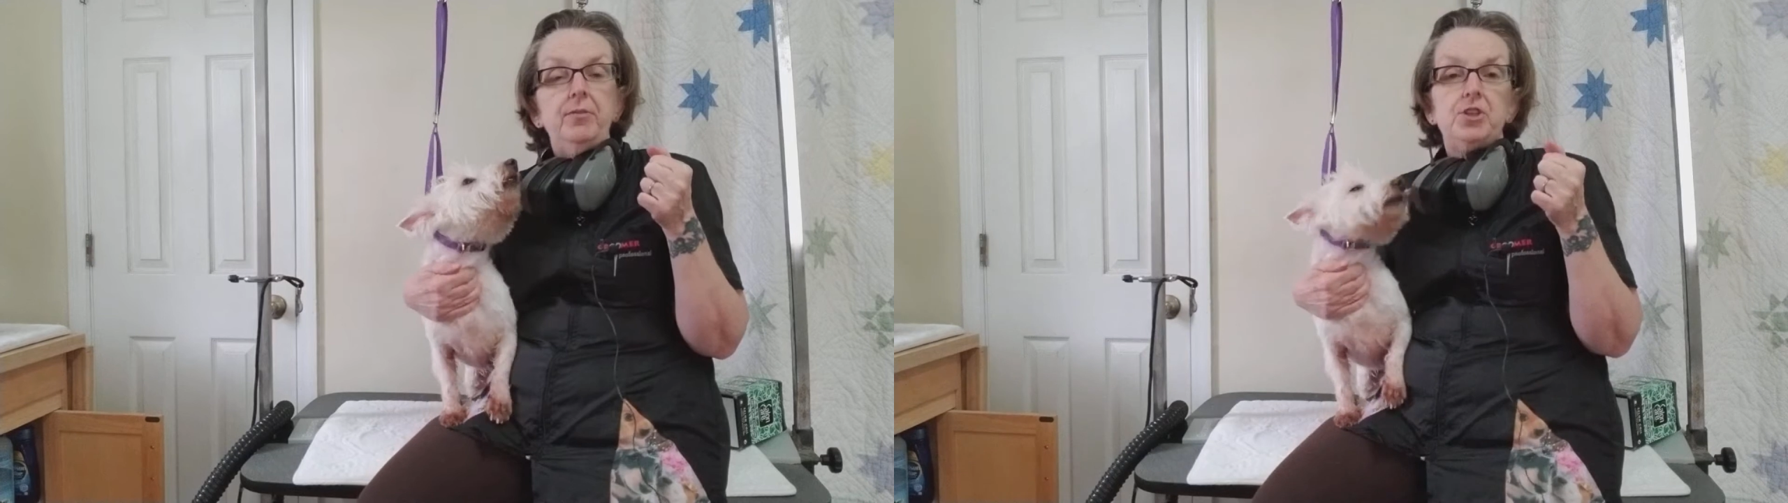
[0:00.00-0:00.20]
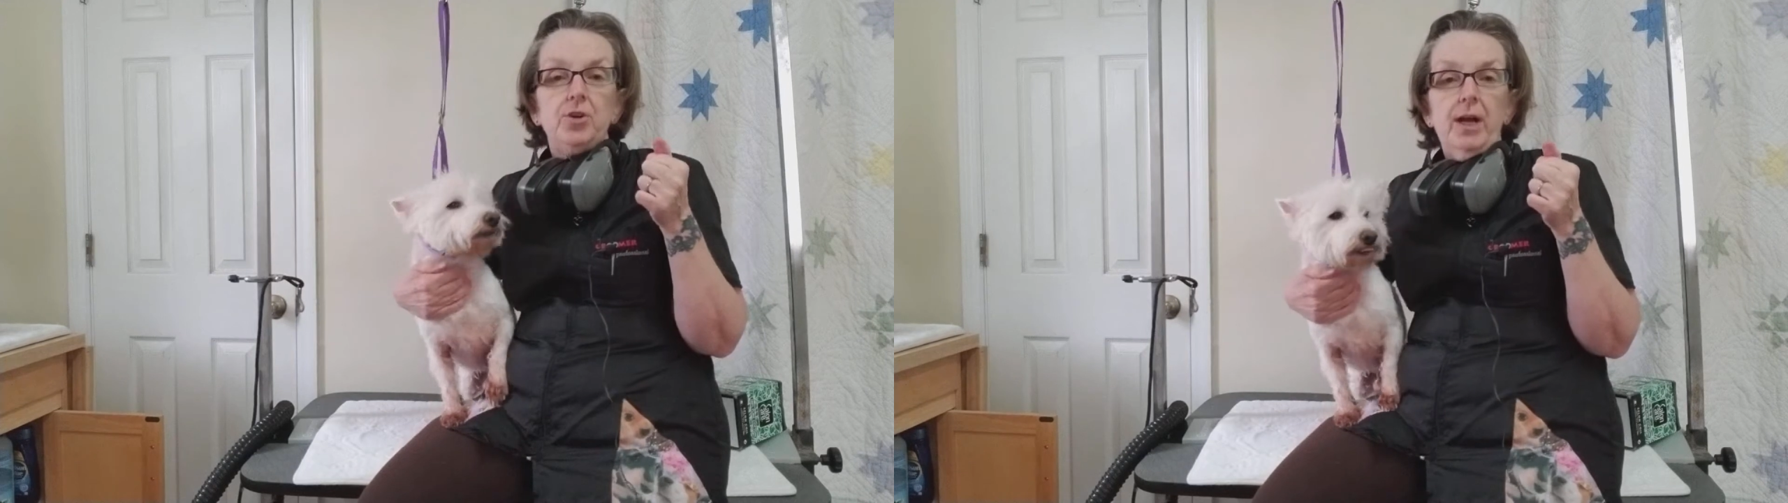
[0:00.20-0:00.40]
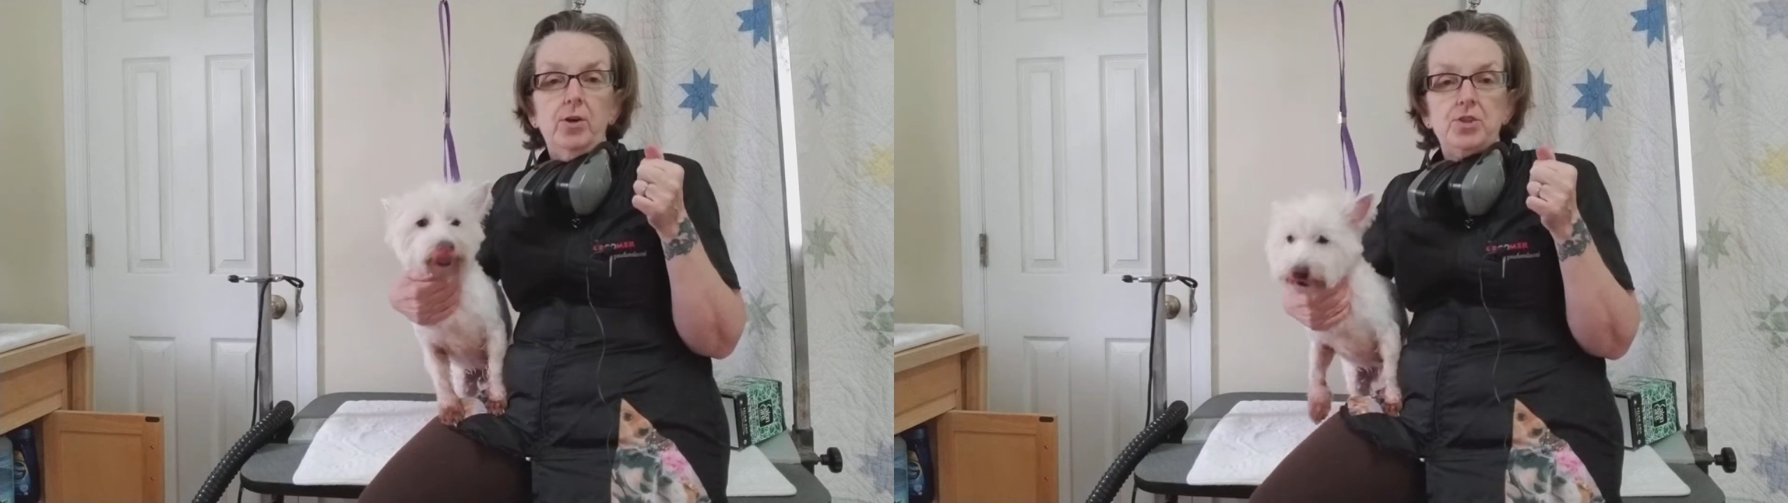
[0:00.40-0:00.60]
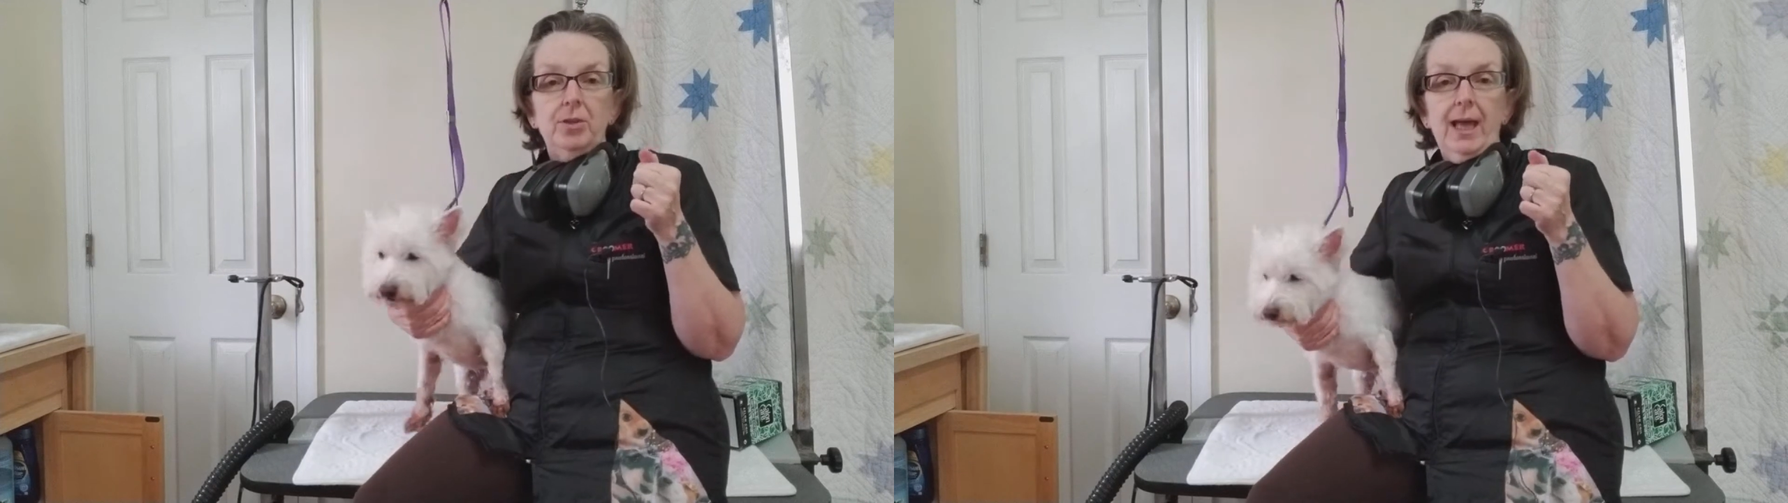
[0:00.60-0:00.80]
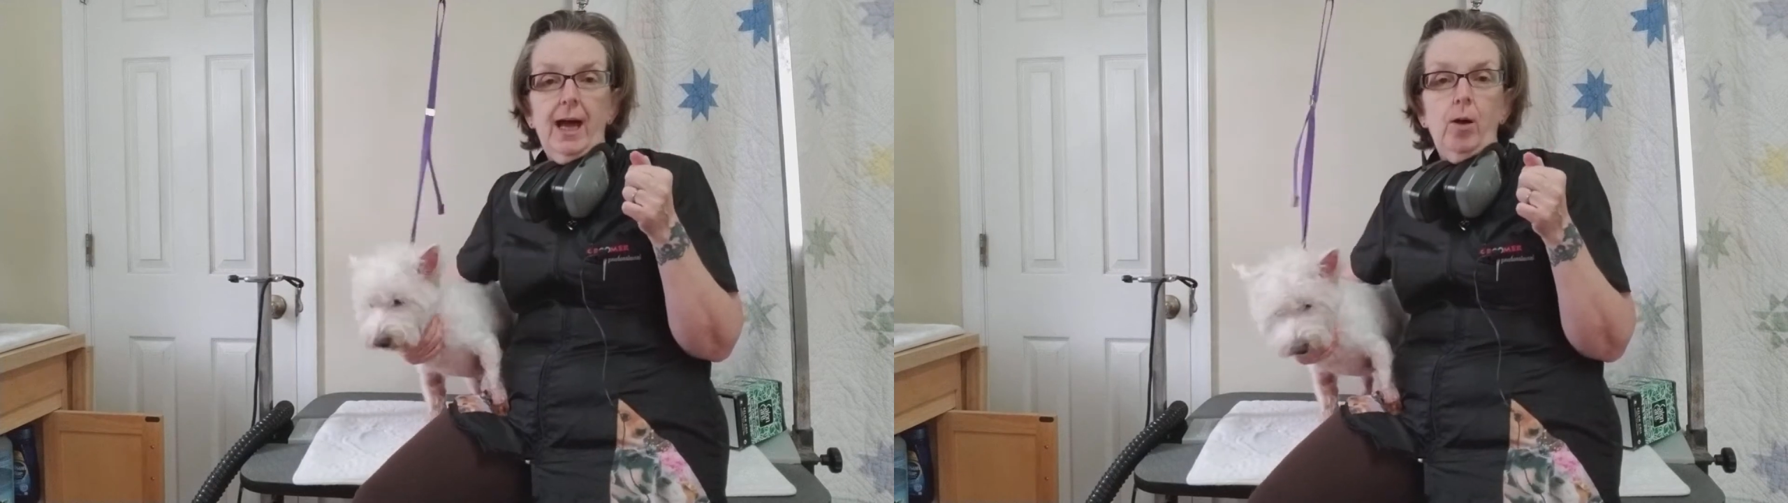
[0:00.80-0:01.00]
the dryers are
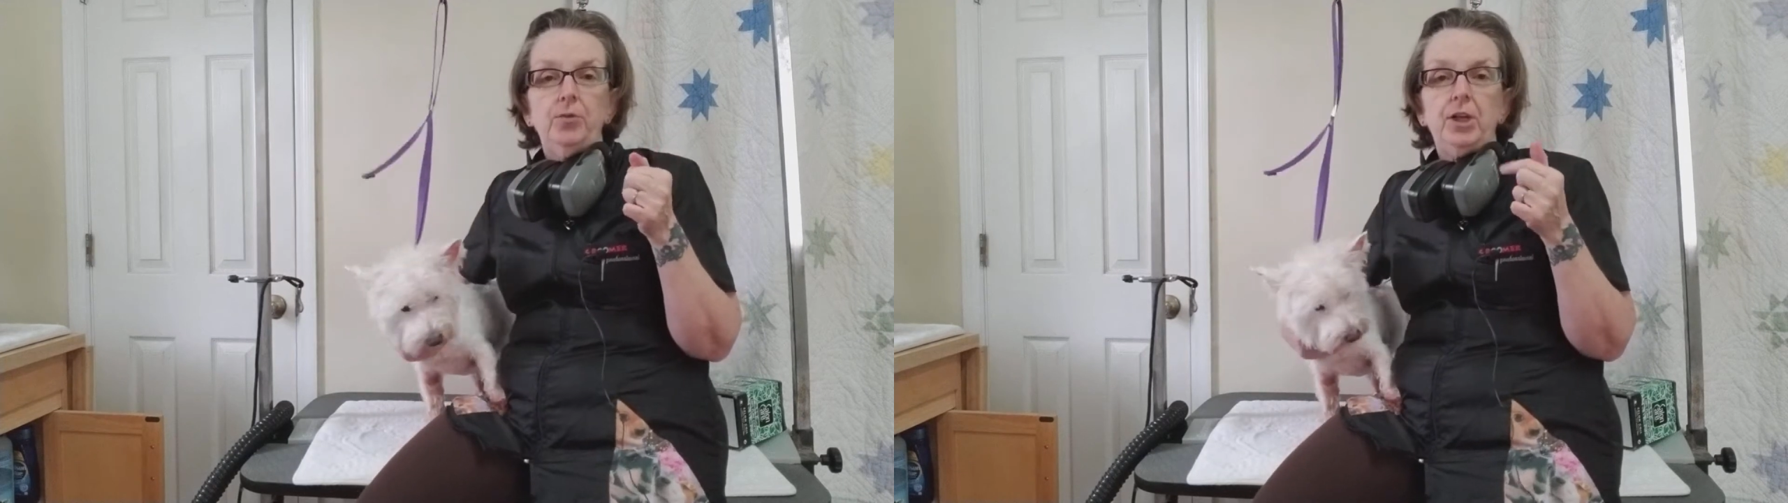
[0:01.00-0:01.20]
loud,